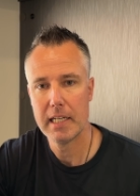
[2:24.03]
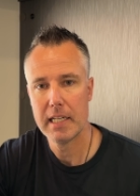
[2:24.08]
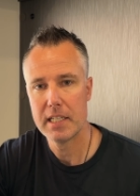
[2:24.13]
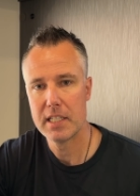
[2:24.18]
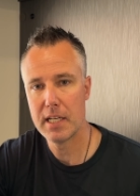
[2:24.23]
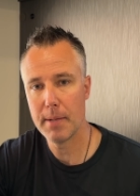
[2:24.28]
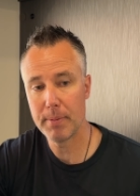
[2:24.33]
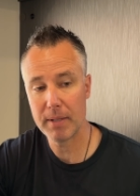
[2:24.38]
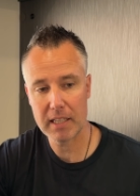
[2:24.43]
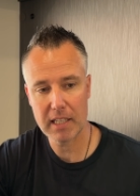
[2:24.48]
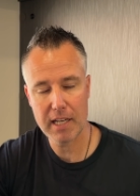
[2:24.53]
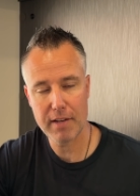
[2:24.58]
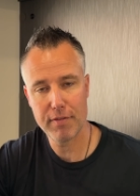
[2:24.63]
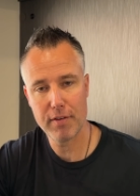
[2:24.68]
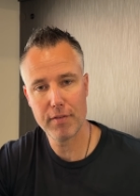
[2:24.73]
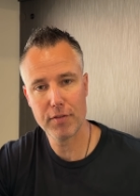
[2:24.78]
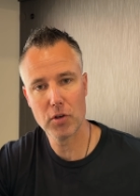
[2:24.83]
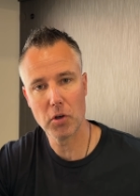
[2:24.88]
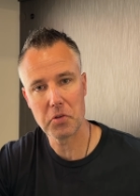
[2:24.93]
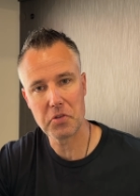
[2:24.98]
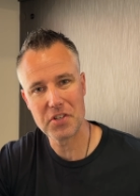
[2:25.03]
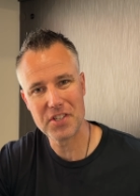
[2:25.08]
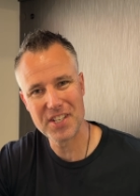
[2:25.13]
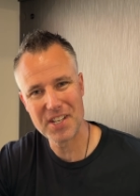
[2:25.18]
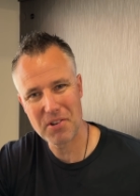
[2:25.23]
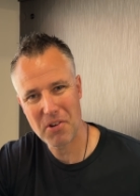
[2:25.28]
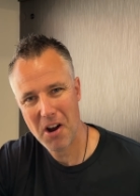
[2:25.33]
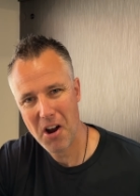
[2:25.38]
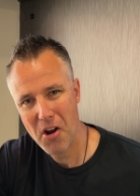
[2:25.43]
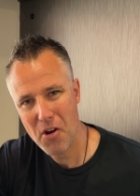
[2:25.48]
Typically if you've got
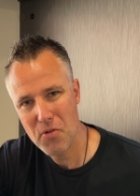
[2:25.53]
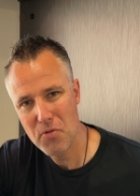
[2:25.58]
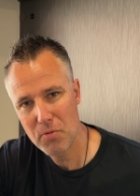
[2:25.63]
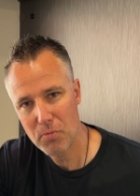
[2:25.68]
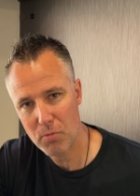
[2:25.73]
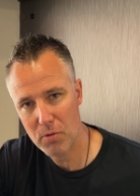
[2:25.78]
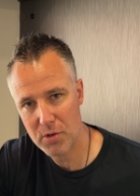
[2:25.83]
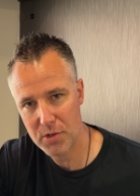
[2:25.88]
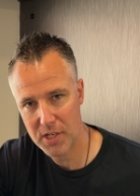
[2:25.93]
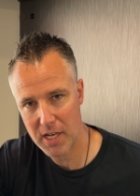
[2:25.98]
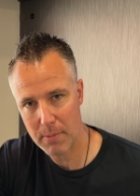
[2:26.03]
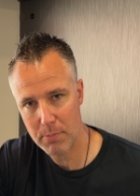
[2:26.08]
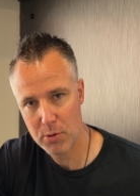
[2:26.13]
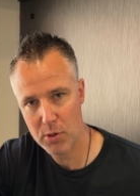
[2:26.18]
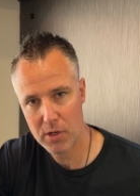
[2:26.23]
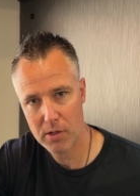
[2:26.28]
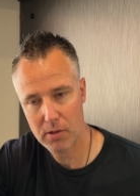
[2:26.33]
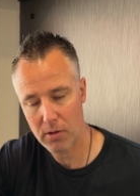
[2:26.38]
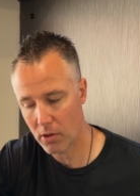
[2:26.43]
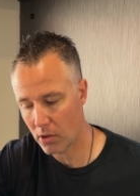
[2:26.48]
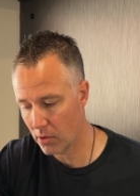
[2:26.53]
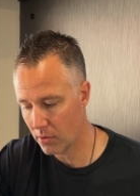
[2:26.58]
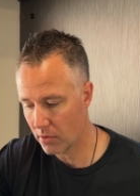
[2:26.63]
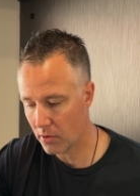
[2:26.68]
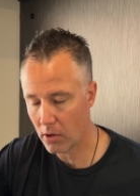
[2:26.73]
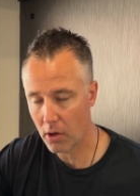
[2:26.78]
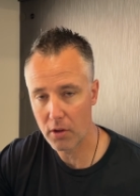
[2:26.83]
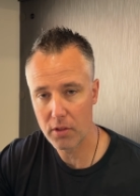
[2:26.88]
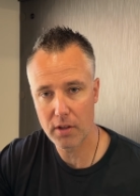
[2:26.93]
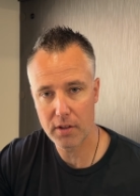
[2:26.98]
0 reception
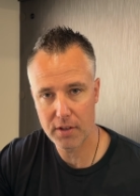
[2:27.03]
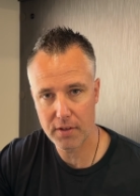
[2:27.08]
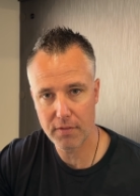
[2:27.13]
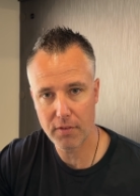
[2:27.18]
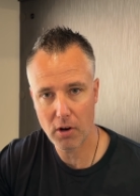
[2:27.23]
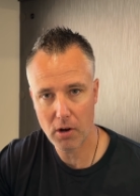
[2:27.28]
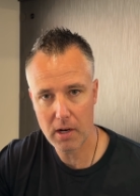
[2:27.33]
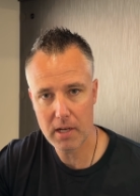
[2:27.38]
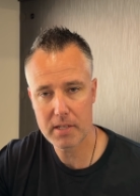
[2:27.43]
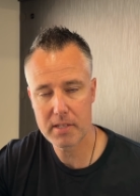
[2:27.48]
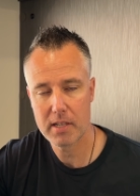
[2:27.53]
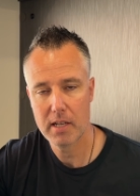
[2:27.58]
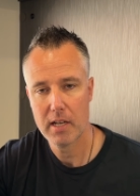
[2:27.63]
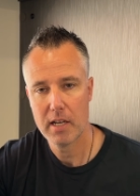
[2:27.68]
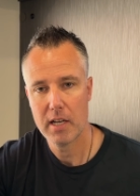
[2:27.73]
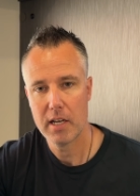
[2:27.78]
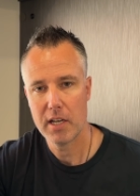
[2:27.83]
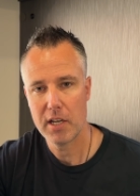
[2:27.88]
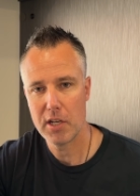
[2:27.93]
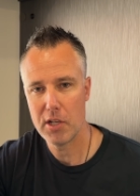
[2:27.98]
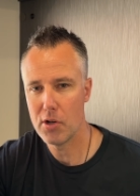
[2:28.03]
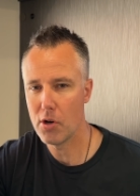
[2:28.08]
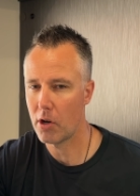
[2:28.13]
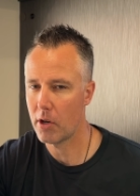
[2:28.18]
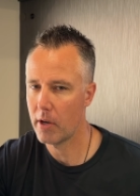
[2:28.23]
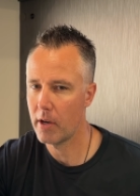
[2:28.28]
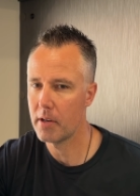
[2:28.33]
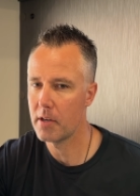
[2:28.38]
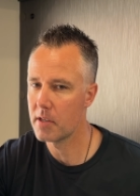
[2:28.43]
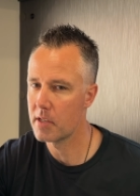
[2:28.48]
on the device, you're not
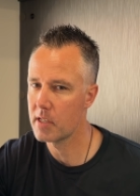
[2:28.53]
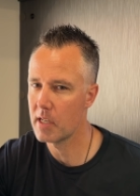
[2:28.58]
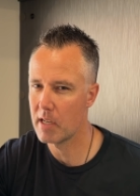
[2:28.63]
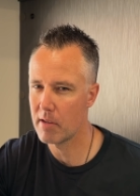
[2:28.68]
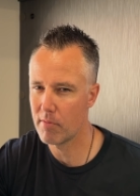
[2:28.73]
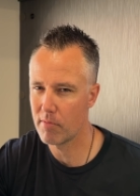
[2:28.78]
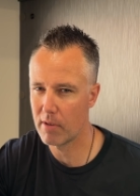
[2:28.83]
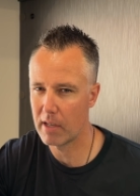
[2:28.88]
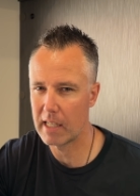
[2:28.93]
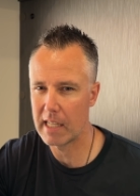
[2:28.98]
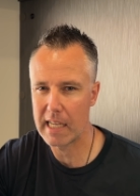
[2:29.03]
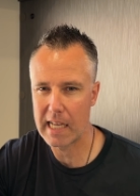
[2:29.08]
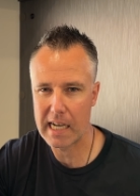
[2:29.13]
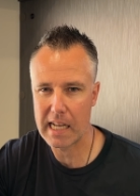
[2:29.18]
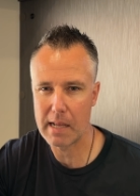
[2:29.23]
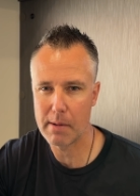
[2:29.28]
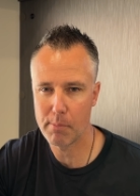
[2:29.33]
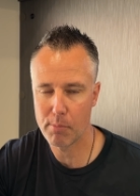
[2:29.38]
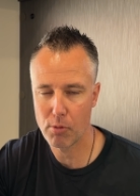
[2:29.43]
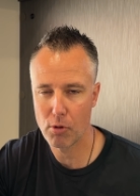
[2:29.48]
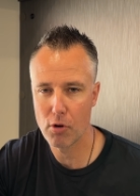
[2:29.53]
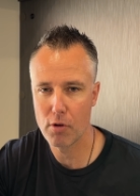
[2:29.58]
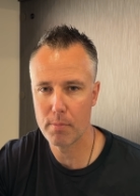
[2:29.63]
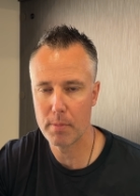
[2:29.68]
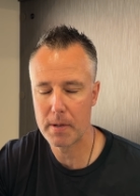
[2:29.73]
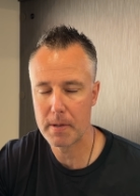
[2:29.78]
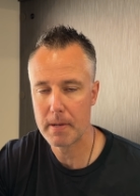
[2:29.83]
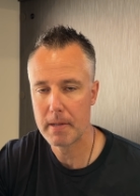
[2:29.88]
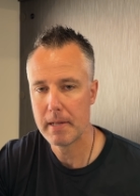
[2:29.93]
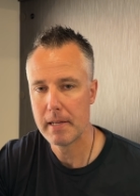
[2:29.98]
going to see really any
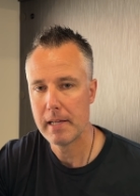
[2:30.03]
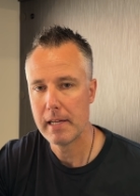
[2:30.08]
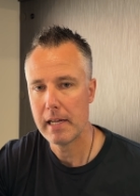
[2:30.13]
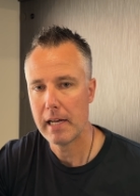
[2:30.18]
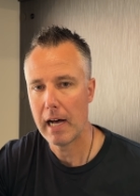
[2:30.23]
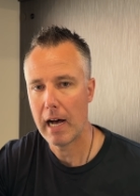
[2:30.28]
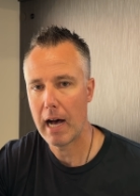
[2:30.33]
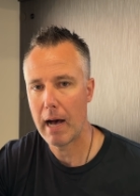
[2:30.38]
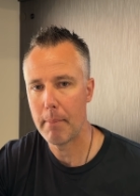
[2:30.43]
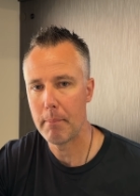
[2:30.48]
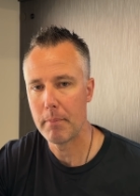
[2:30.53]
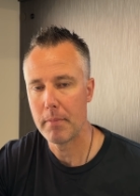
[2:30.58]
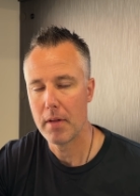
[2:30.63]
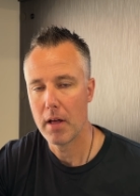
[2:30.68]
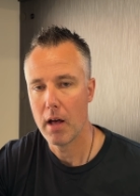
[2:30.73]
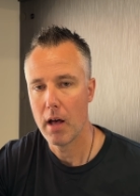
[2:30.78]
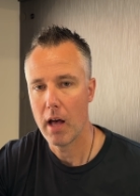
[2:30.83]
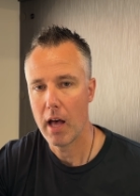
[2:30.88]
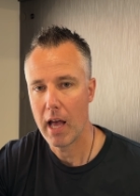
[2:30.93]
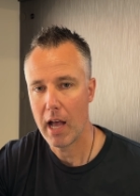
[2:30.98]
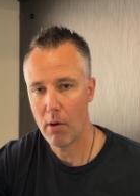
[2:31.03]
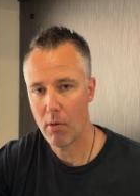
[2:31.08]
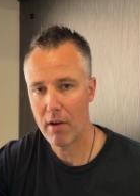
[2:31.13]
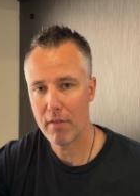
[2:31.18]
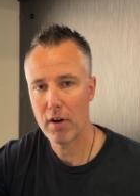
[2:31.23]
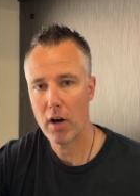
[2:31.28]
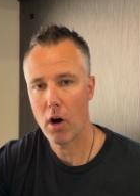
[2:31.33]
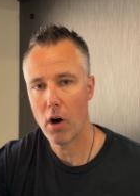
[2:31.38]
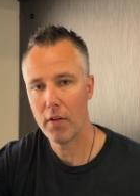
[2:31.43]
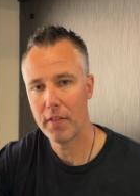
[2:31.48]
improvement.
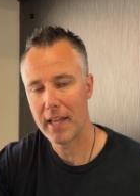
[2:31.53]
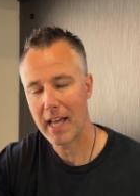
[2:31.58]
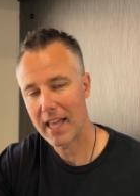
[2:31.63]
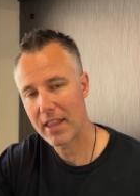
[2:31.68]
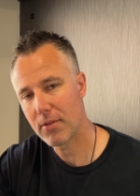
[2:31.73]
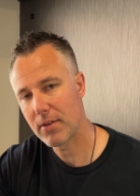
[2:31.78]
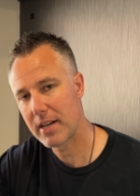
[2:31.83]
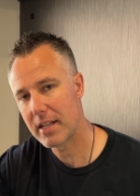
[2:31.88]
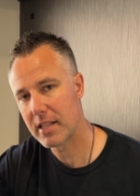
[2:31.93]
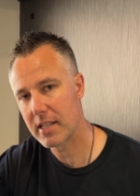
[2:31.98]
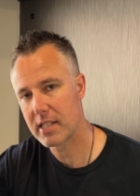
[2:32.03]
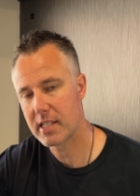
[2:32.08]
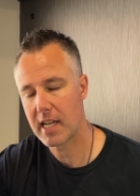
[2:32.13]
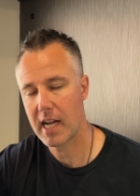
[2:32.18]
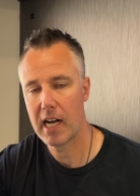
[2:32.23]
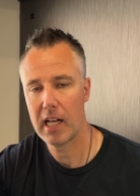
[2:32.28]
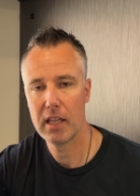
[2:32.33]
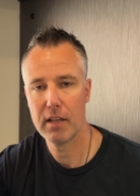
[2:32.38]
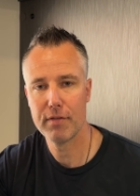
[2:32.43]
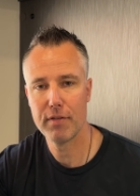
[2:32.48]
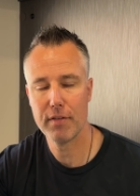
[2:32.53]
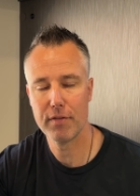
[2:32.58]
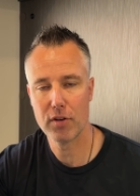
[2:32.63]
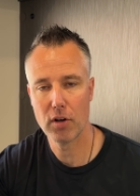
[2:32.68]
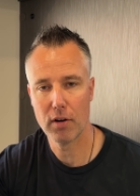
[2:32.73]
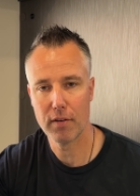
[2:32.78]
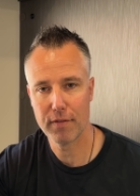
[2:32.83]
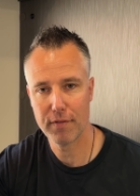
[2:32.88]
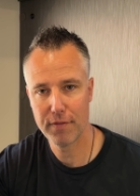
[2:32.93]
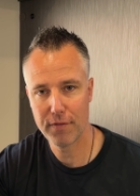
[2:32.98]
However, on the other end of the scale, if you've
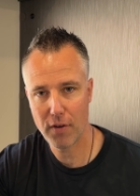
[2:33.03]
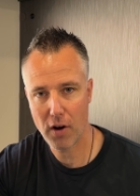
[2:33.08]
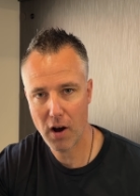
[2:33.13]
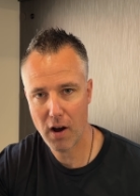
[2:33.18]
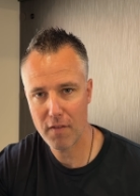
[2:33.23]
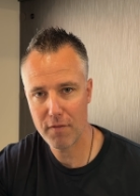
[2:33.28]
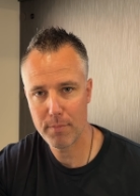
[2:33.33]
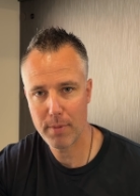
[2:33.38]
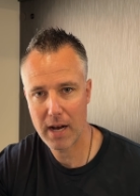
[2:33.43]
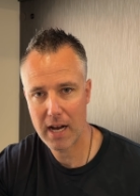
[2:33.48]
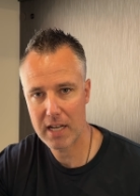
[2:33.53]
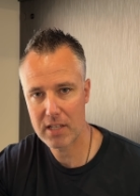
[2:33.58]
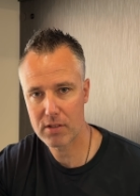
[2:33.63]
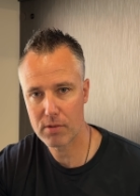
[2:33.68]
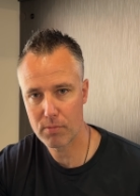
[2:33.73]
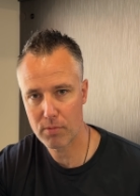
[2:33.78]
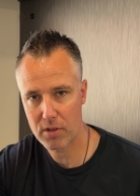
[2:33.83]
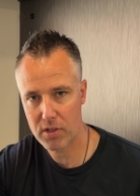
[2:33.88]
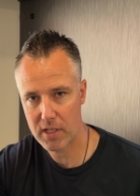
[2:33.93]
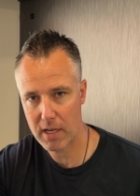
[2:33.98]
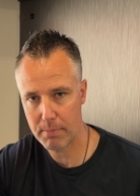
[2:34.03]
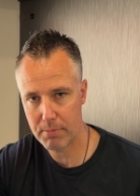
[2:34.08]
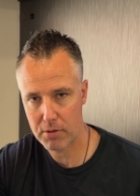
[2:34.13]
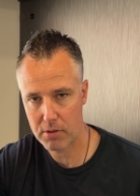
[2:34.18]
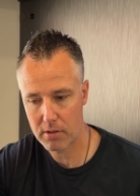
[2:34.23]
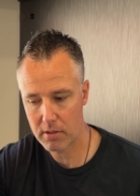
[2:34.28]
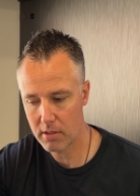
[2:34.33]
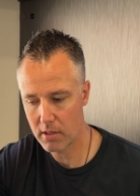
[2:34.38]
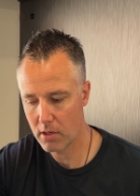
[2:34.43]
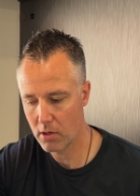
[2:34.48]
got 5 bars of
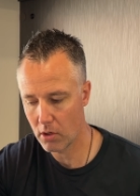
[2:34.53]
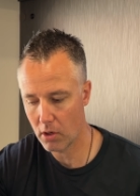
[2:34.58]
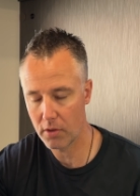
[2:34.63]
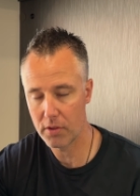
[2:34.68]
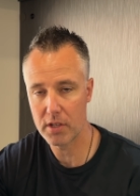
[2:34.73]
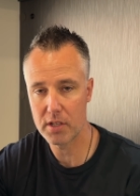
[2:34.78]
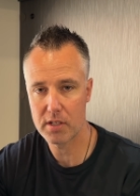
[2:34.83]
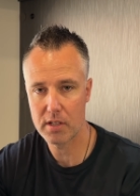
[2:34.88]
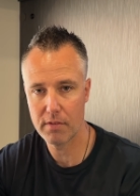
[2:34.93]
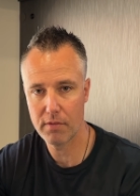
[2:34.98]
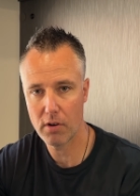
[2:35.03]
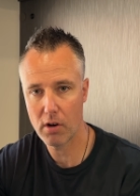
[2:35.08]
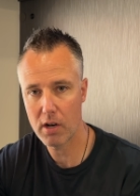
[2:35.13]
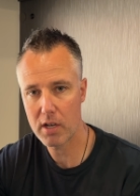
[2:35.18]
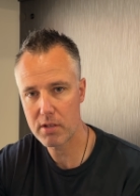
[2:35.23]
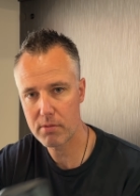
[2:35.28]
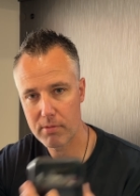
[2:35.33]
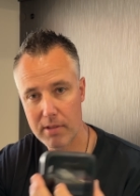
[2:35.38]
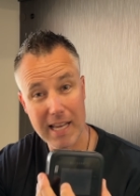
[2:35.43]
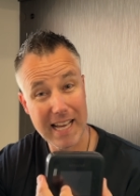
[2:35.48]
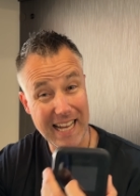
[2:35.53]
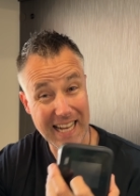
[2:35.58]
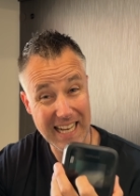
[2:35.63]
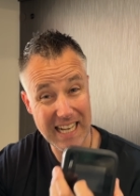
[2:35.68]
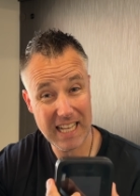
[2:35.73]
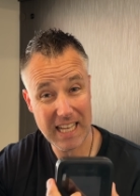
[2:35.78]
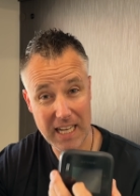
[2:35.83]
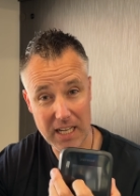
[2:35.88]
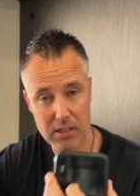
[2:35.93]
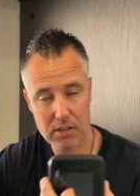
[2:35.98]
reception on this device without
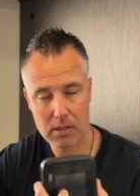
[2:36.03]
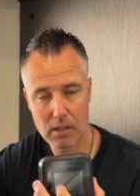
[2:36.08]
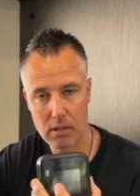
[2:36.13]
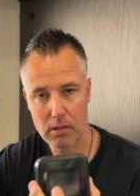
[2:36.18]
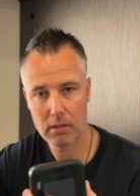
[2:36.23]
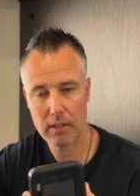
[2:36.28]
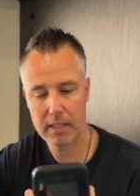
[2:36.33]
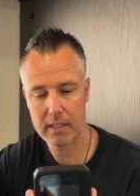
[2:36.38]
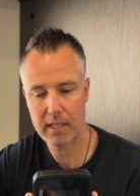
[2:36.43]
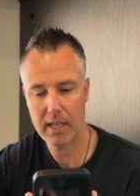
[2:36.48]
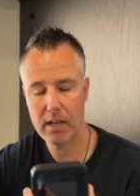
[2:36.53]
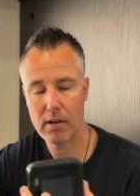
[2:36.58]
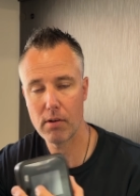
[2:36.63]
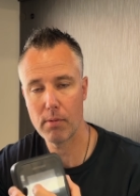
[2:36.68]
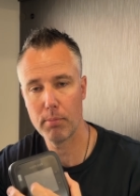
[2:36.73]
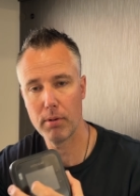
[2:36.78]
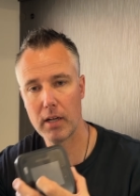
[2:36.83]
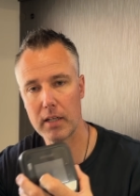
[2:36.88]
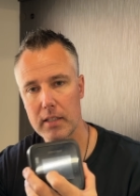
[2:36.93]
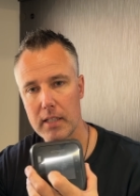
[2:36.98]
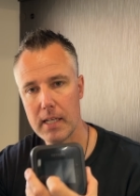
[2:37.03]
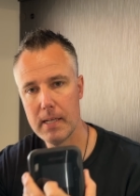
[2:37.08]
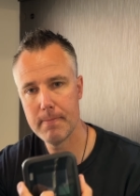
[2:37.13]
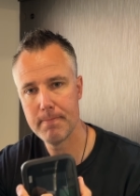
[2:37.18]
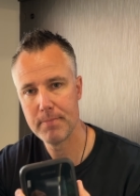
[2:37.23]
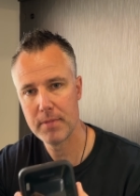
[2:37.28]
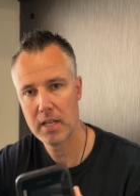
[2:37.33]
any external antenna plugged in,